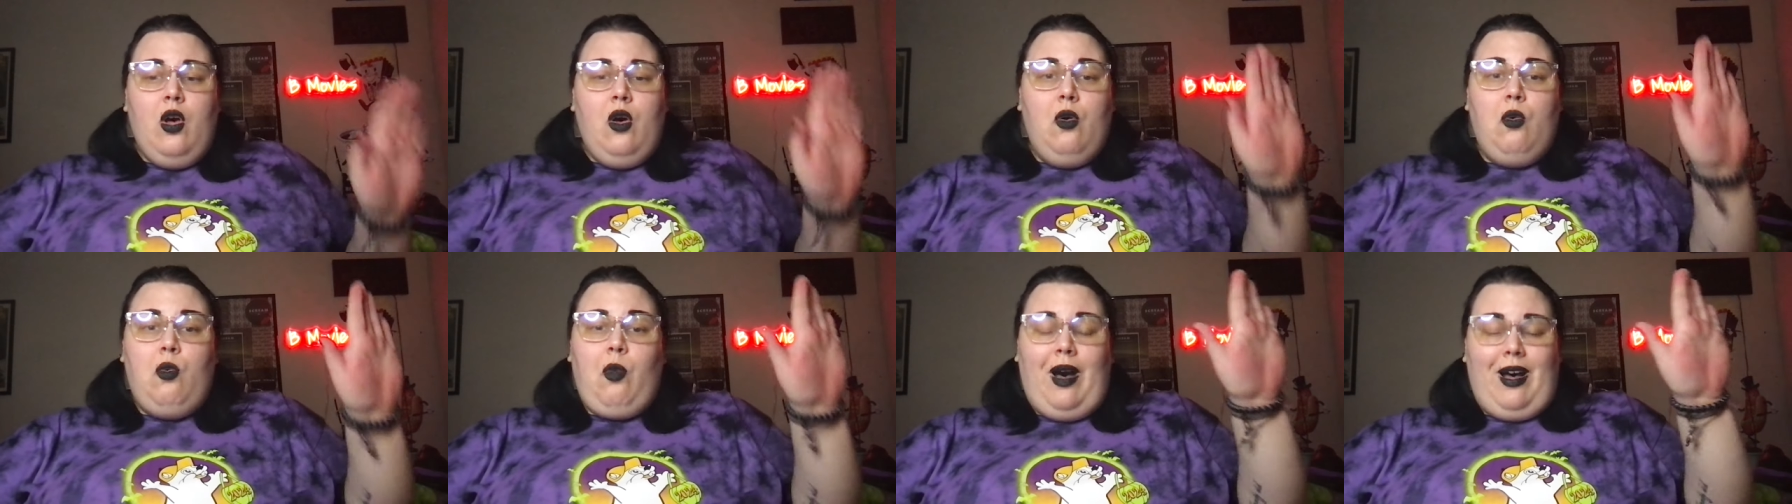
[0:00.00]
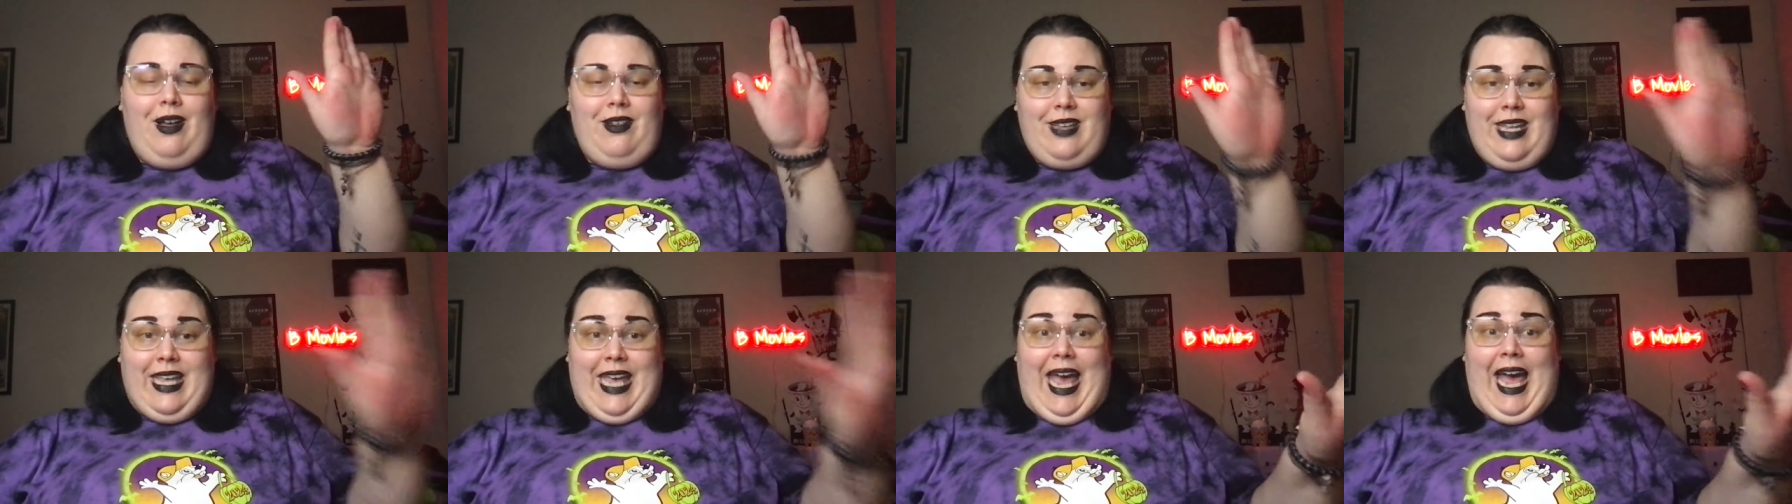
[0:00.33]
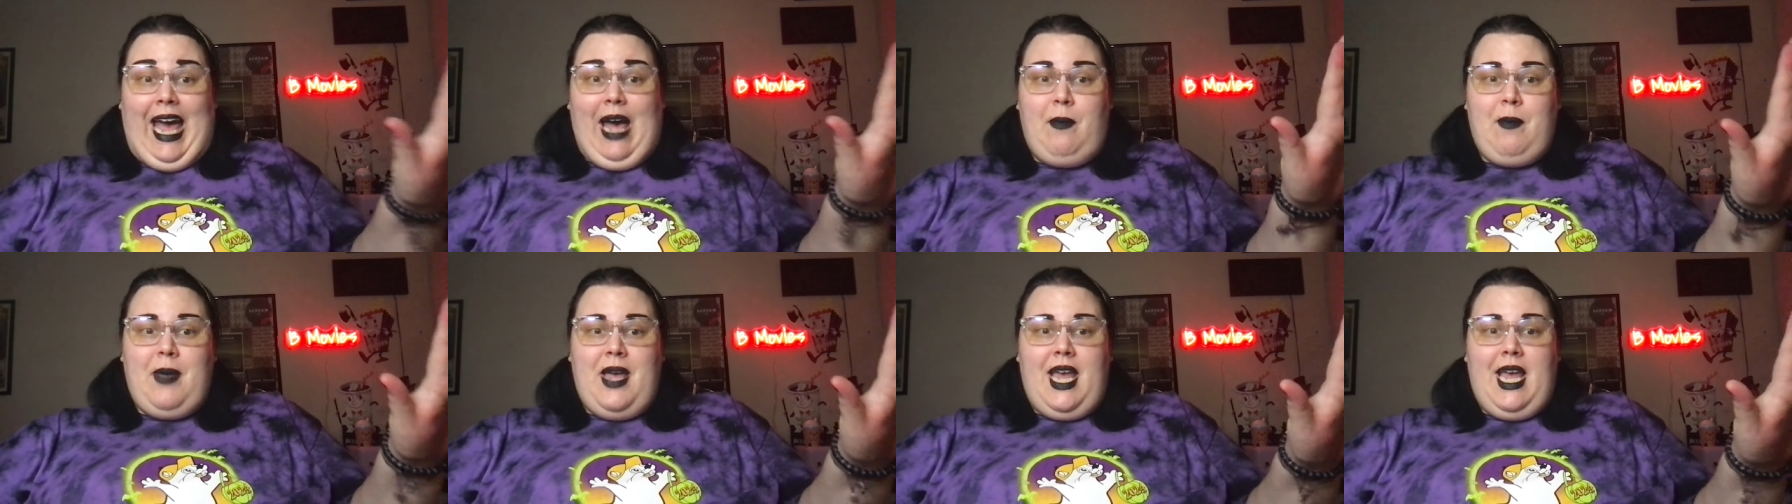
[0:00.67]
while
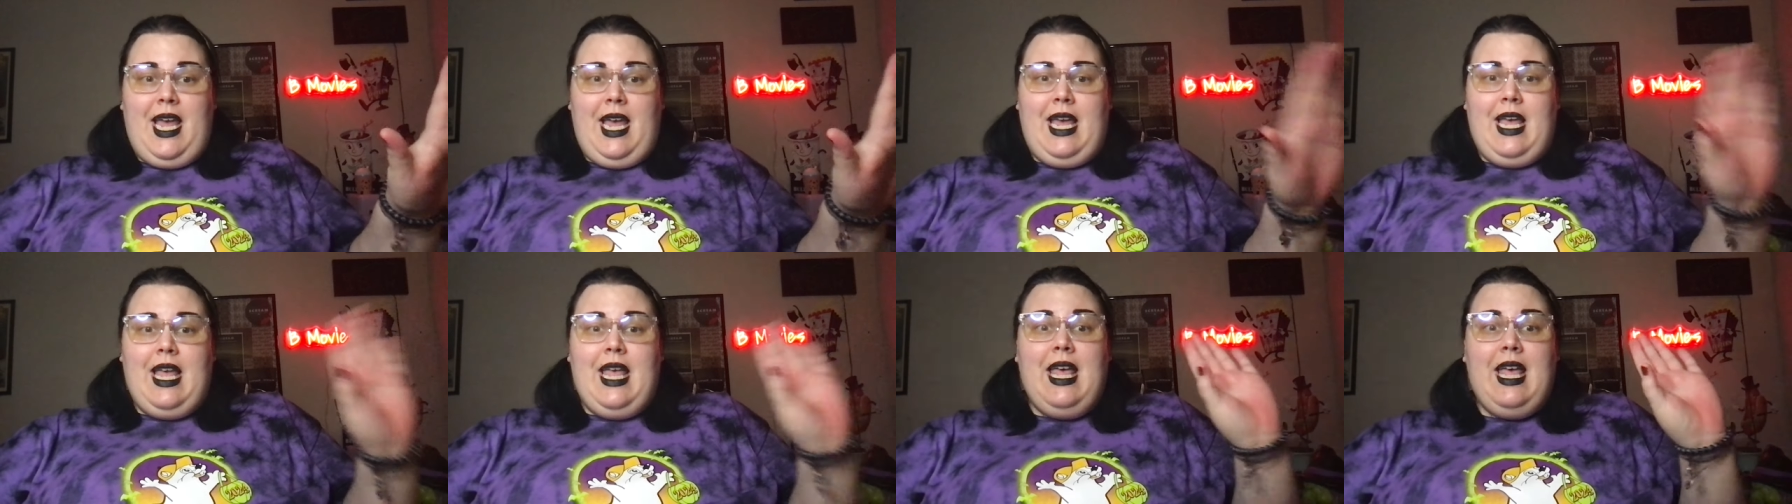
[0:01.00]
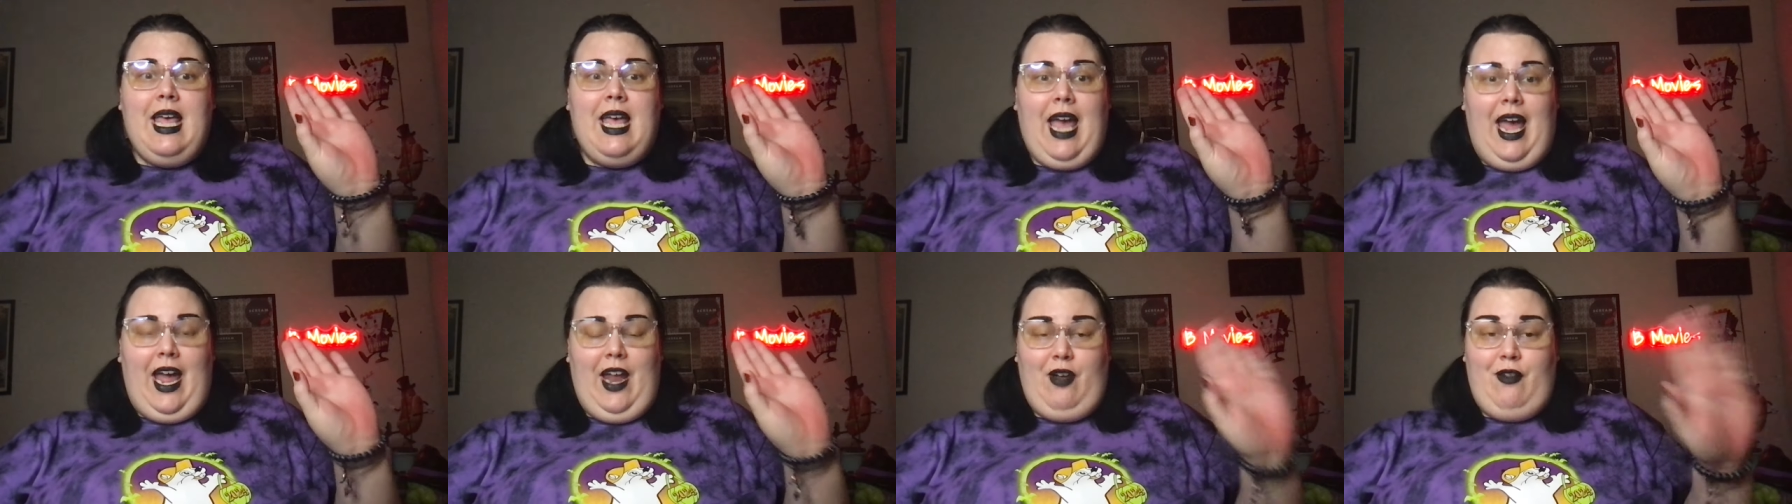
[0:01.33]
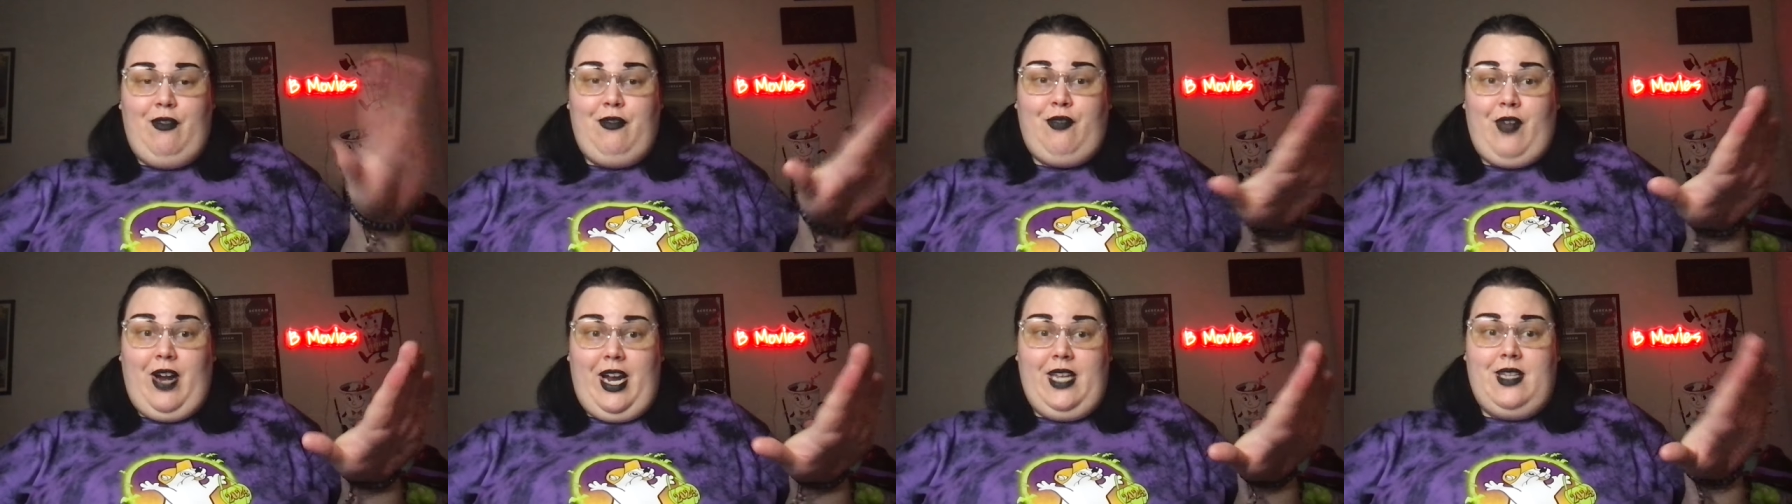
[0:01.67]
Gabby and
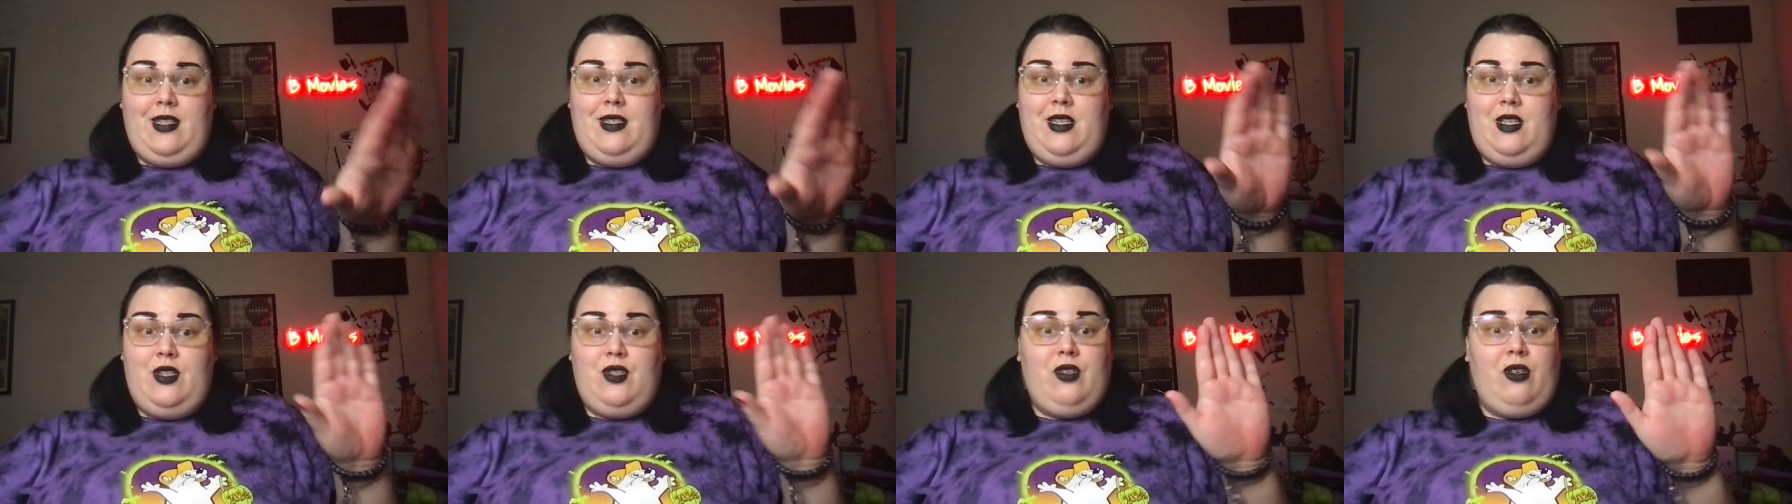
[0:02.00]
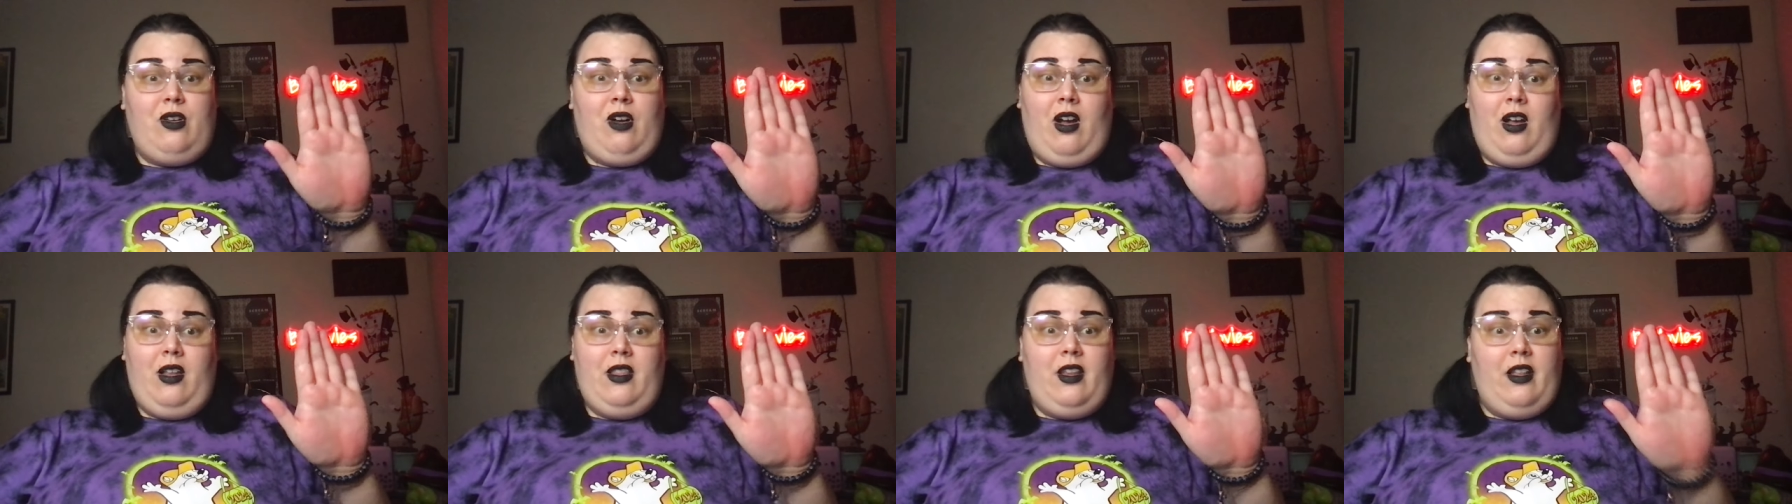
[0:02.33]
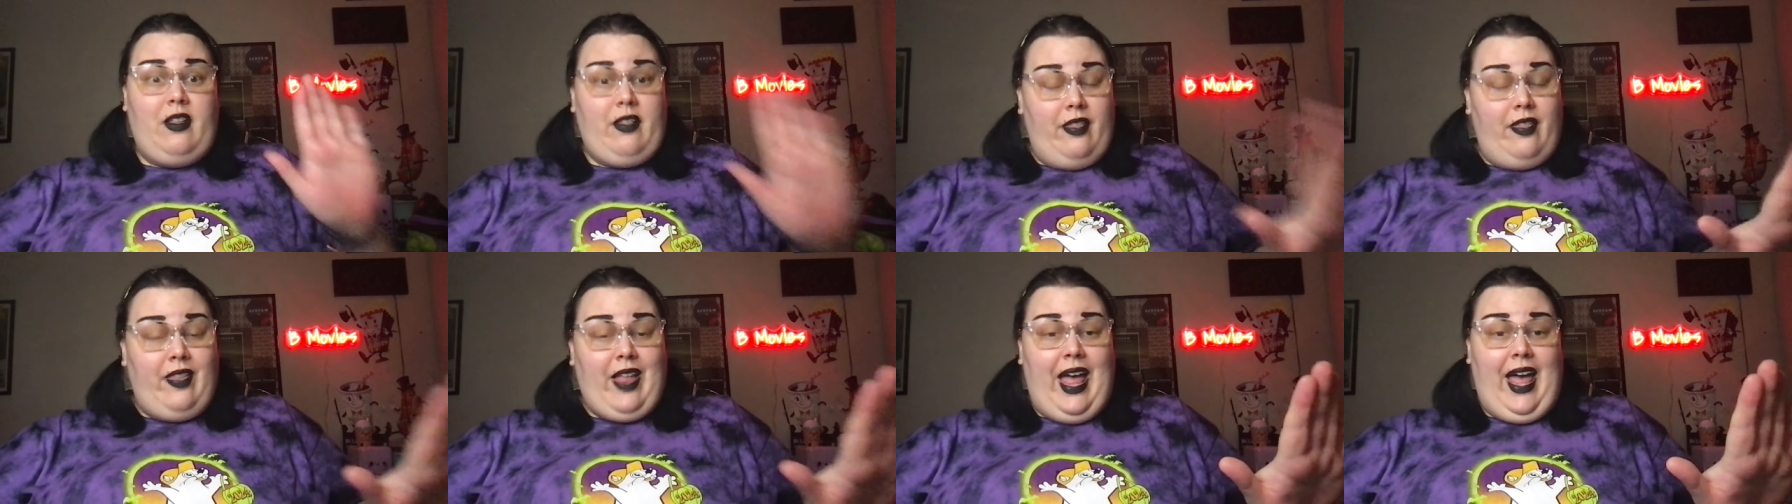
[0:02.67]
Francis are on the
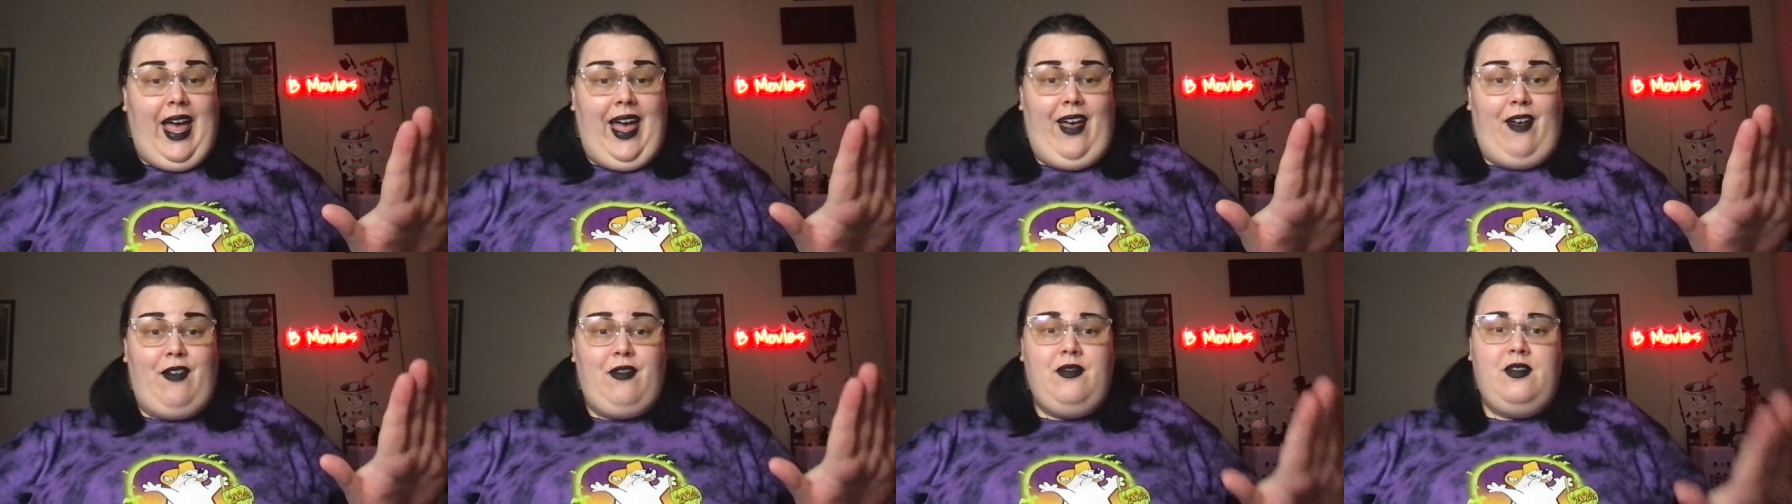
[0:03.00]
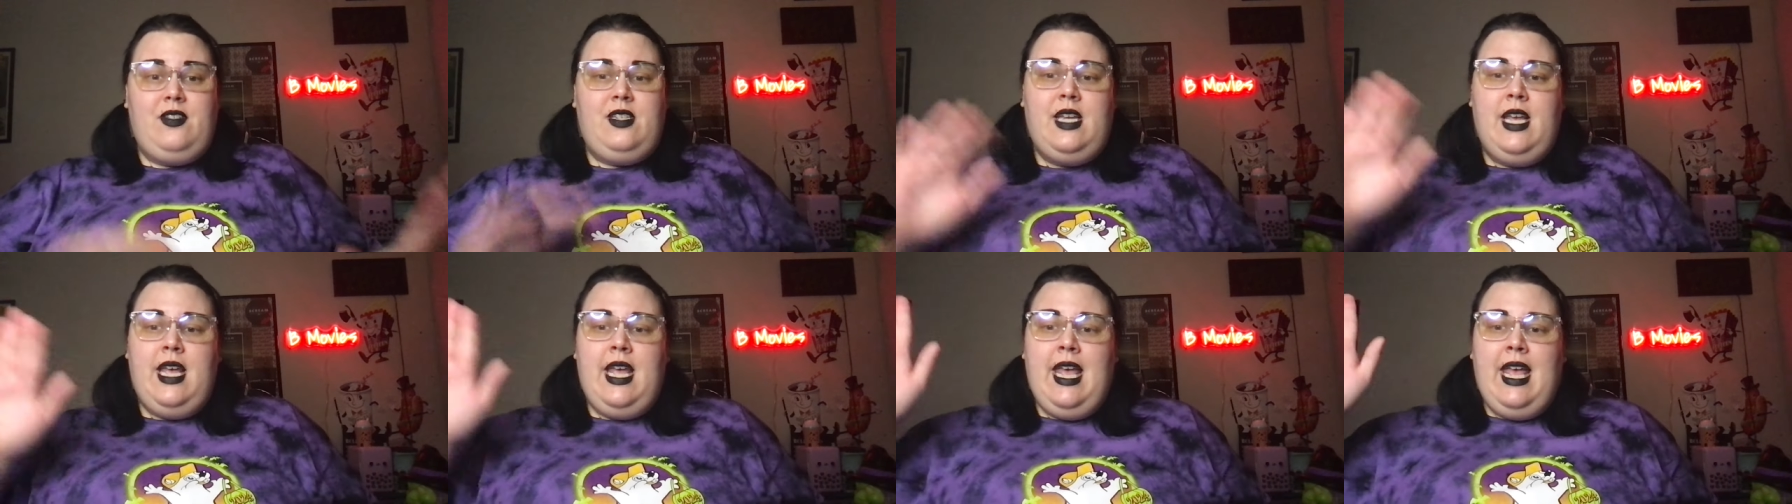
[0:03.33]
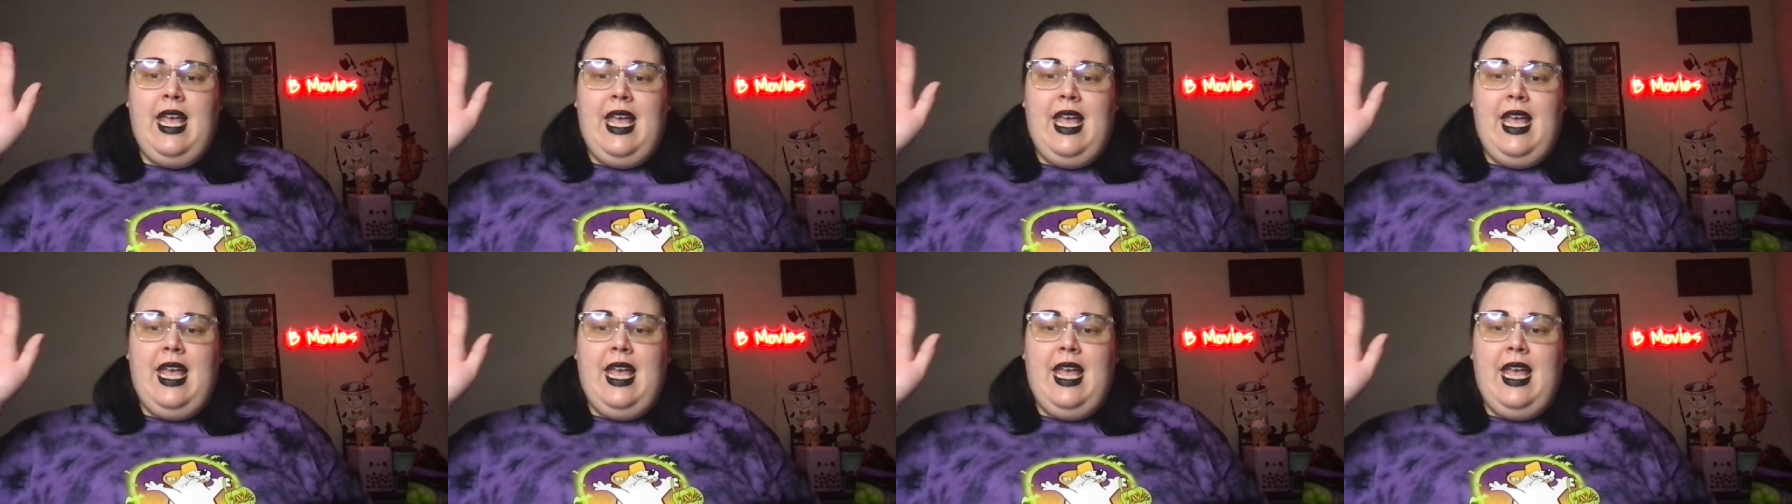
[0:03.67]
left